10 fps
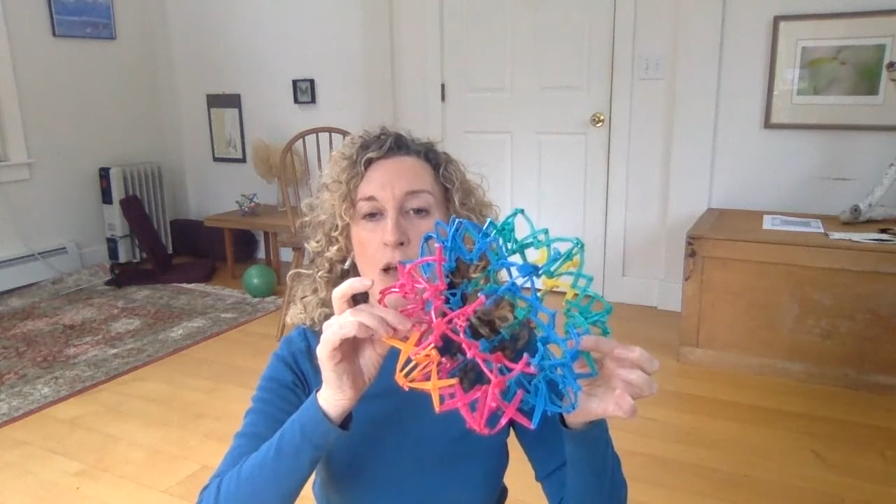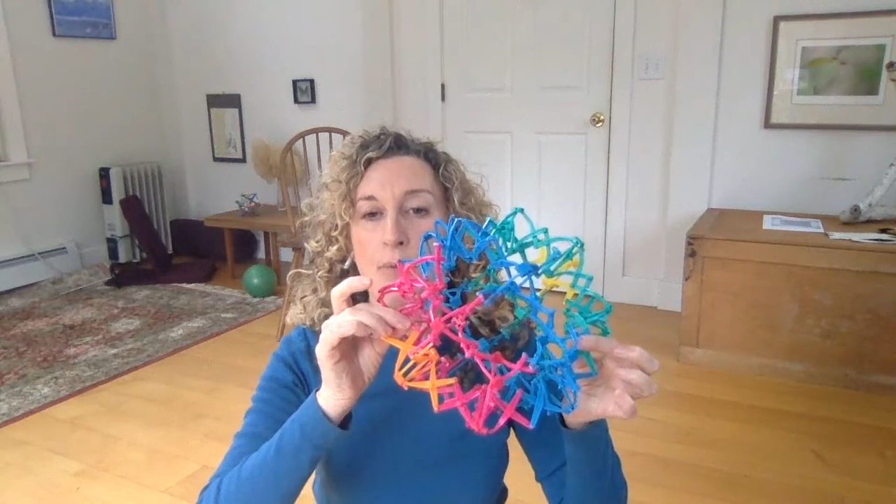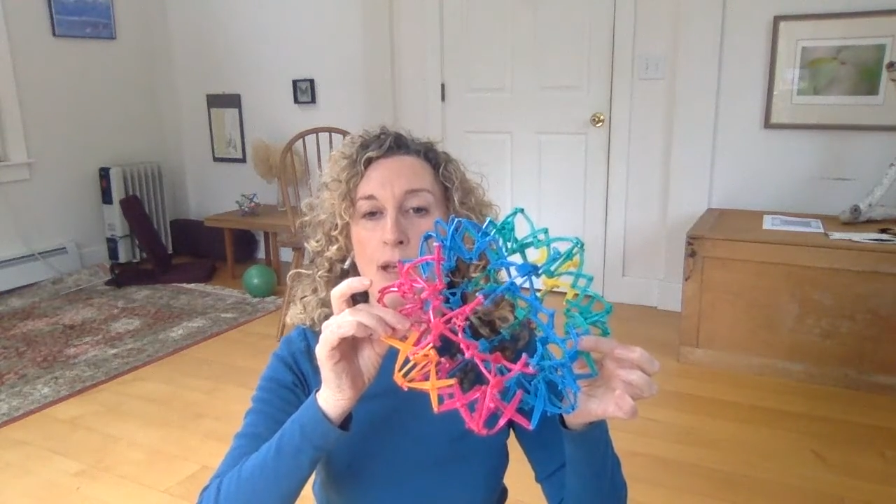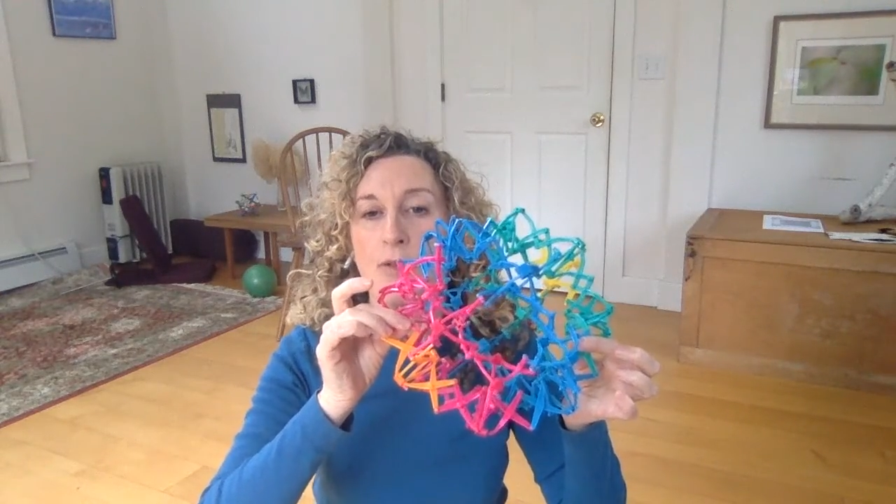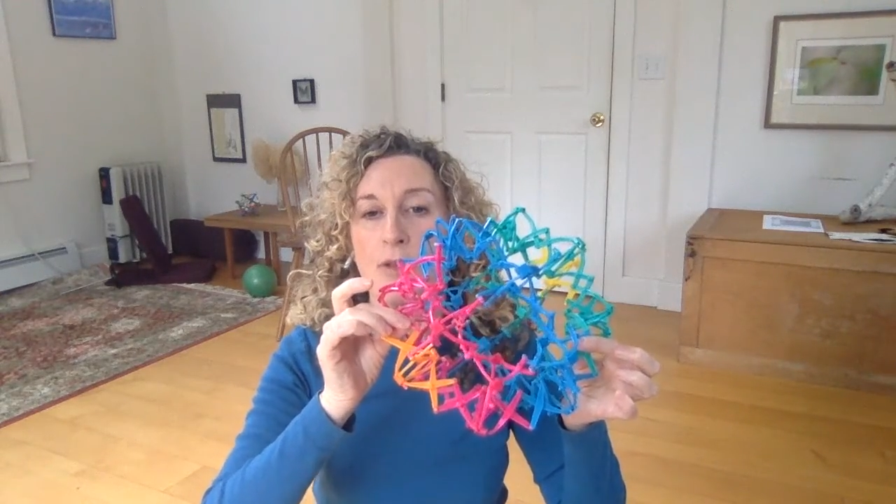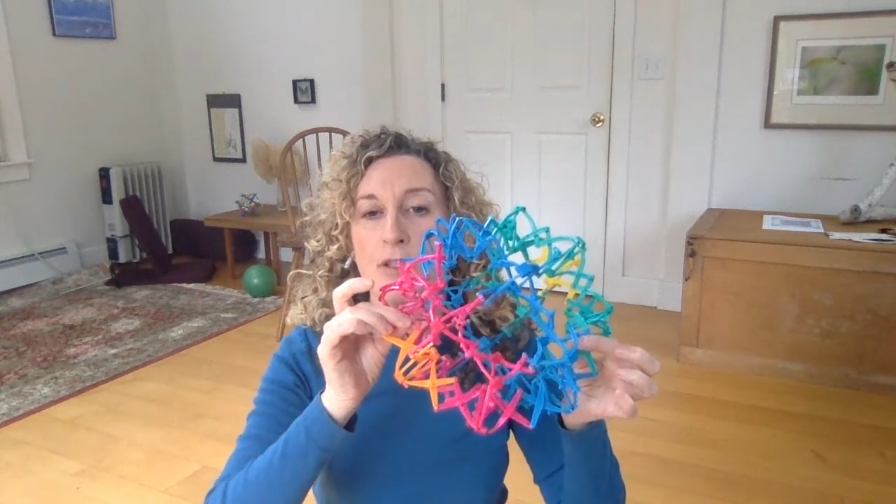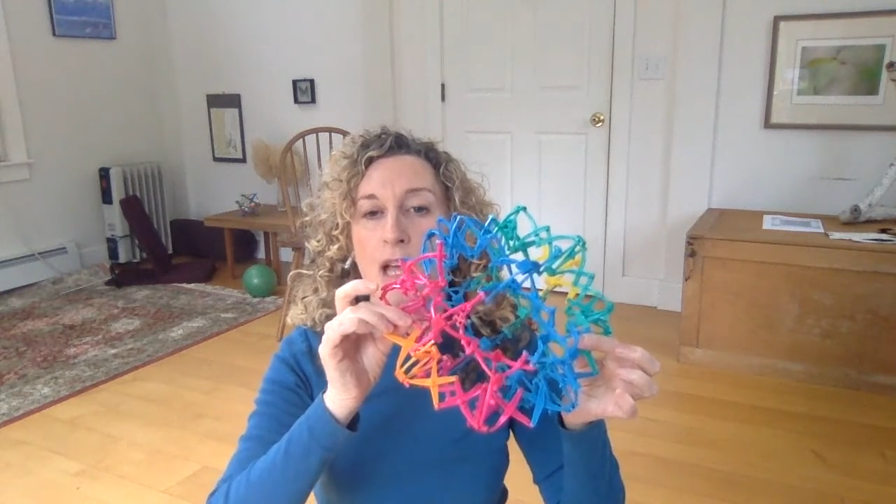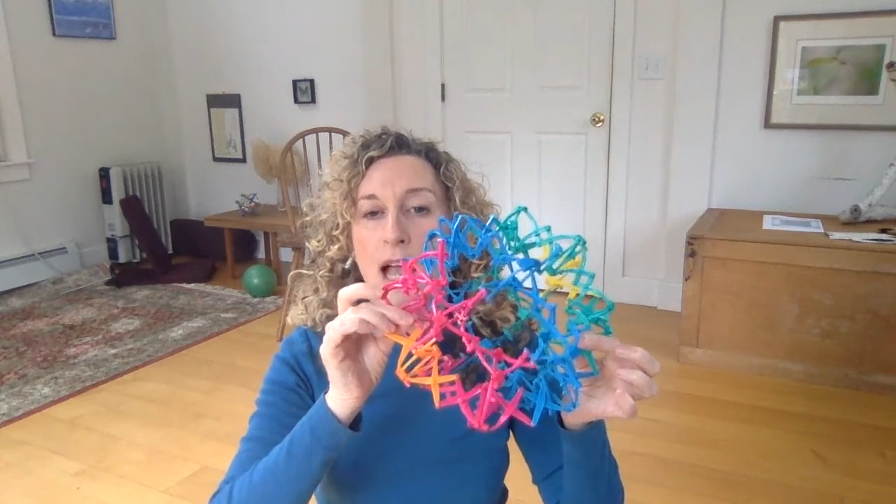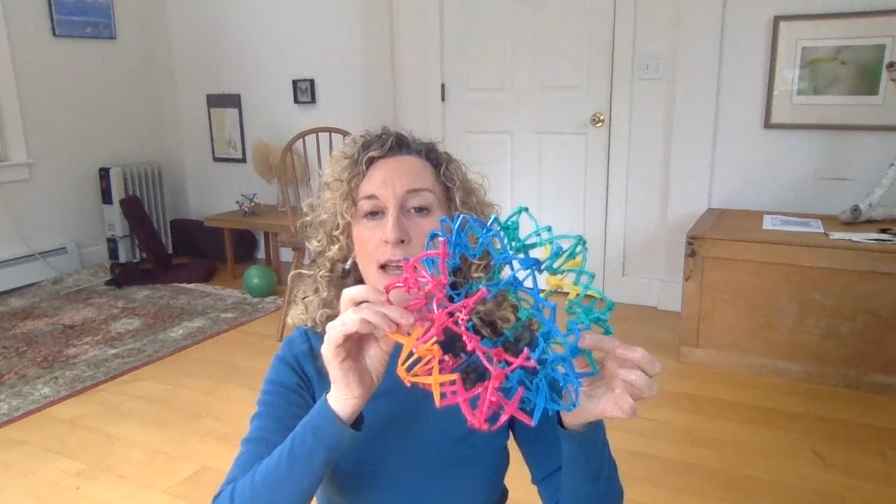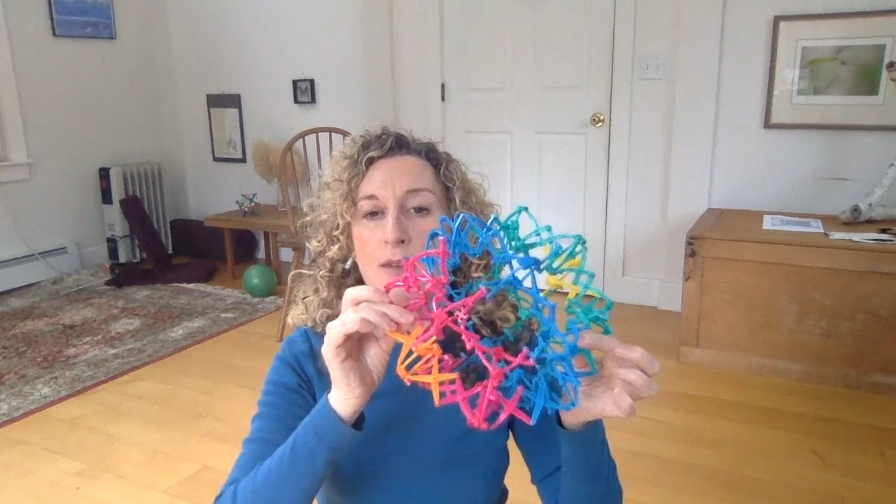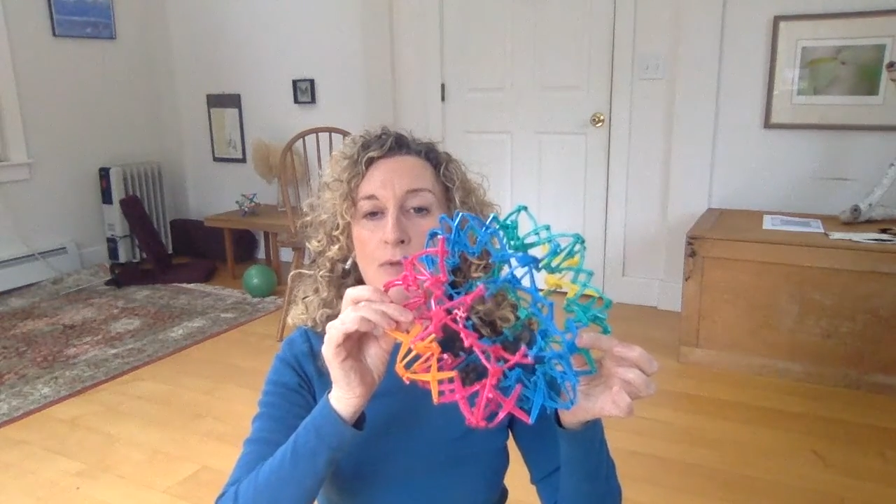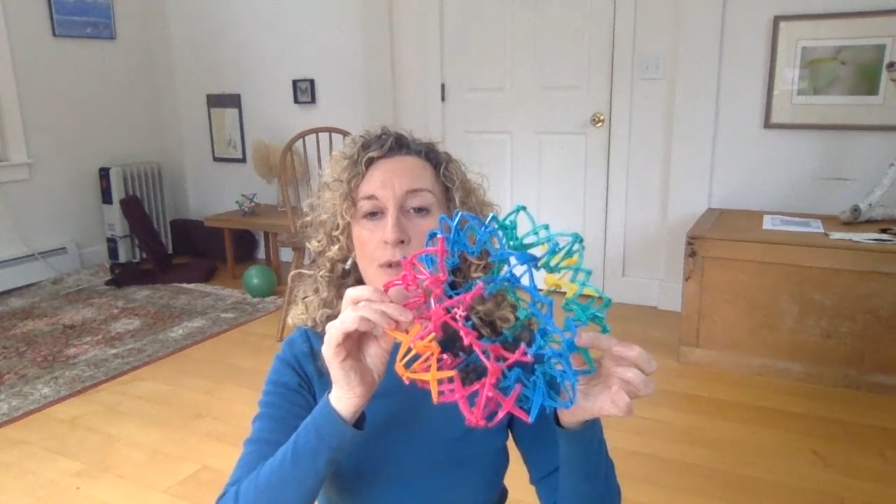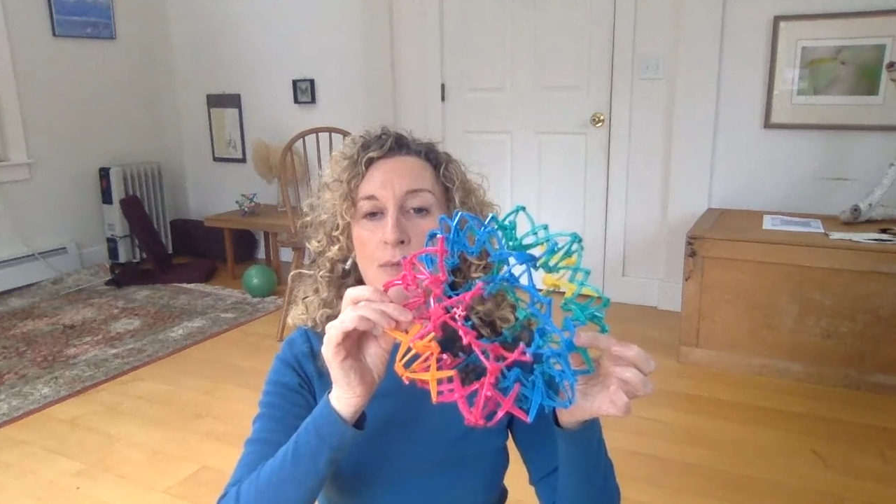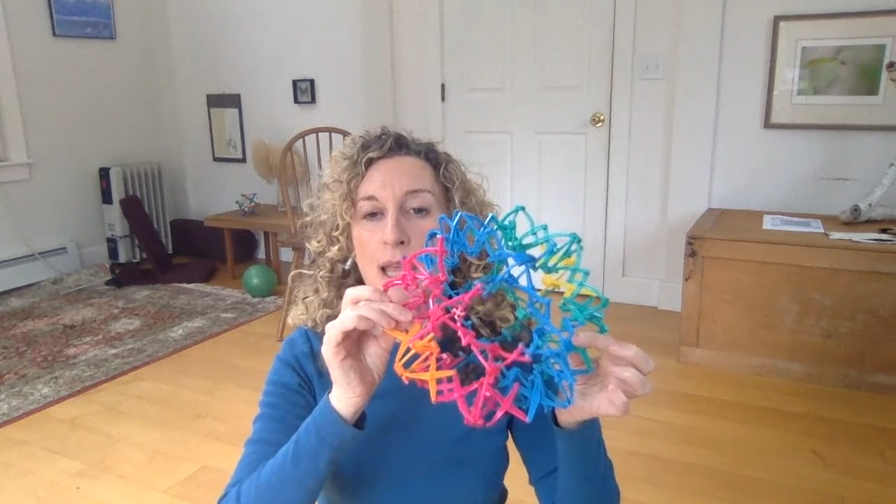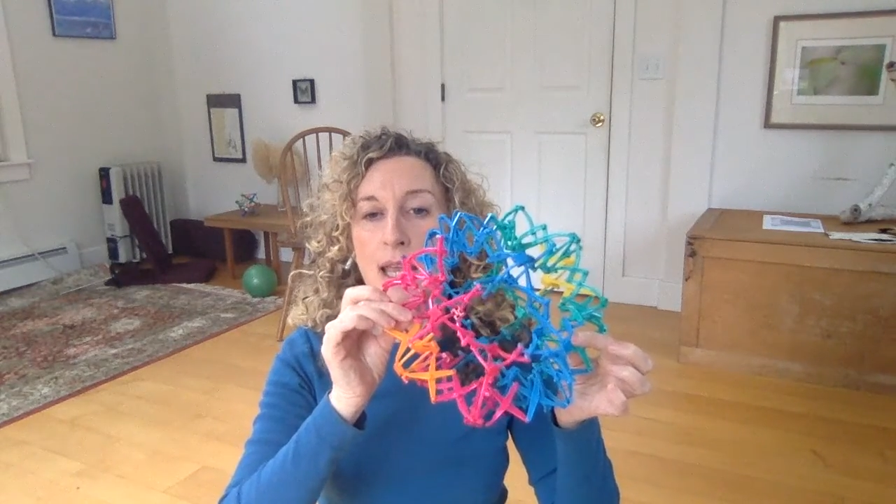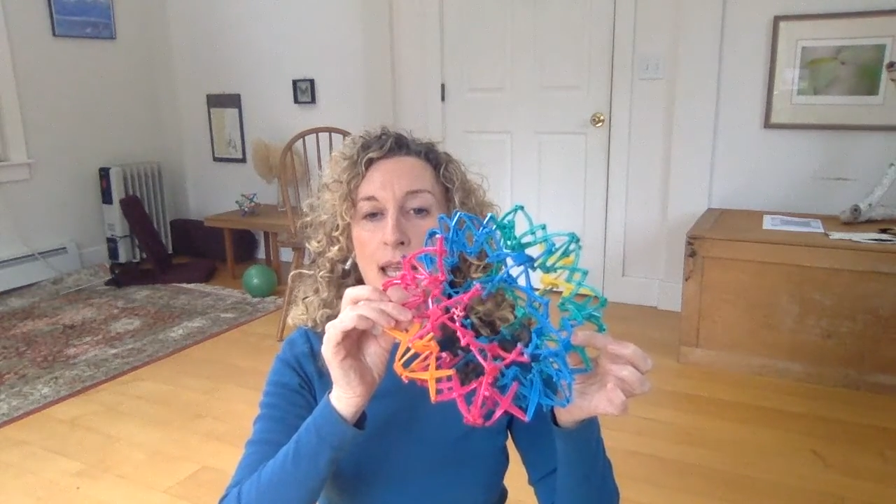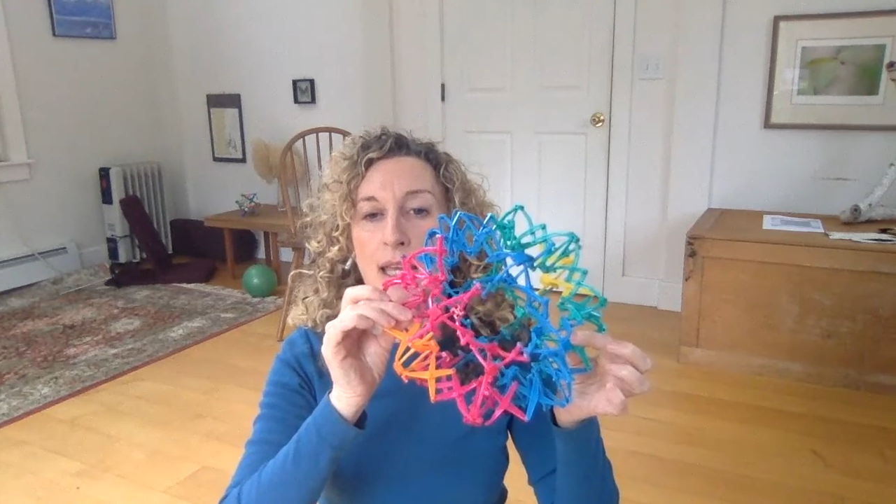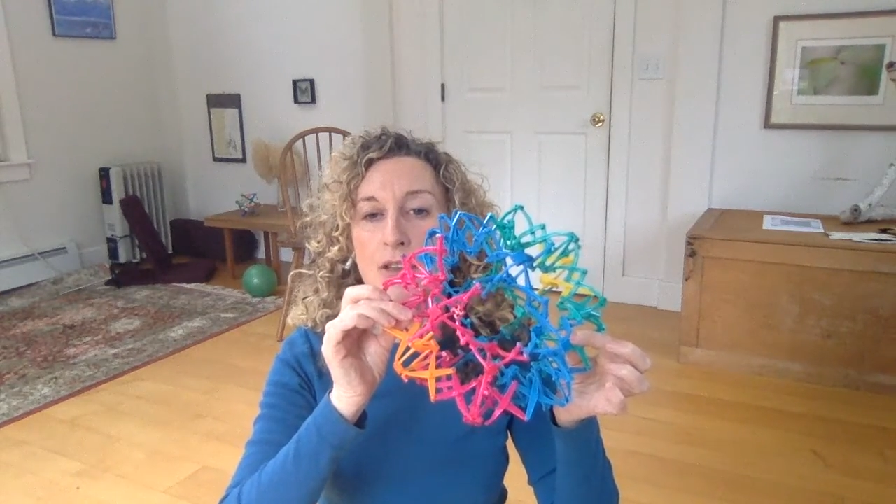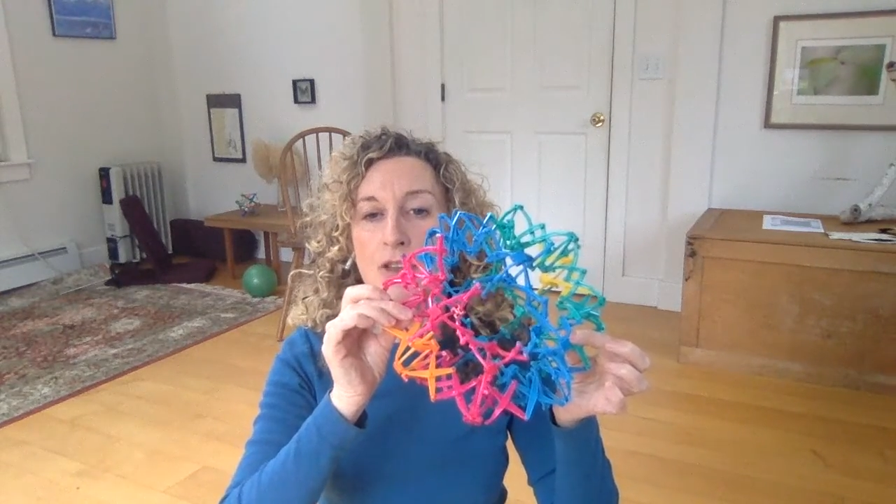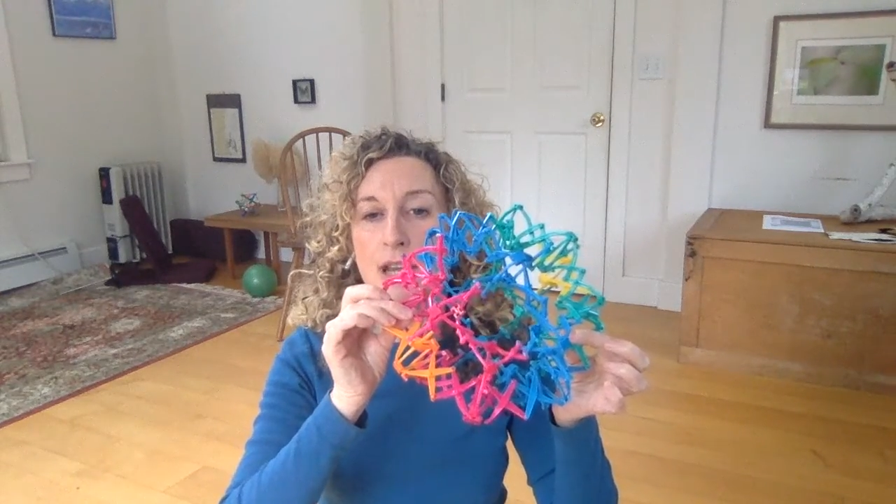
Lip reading: but your entire rib cage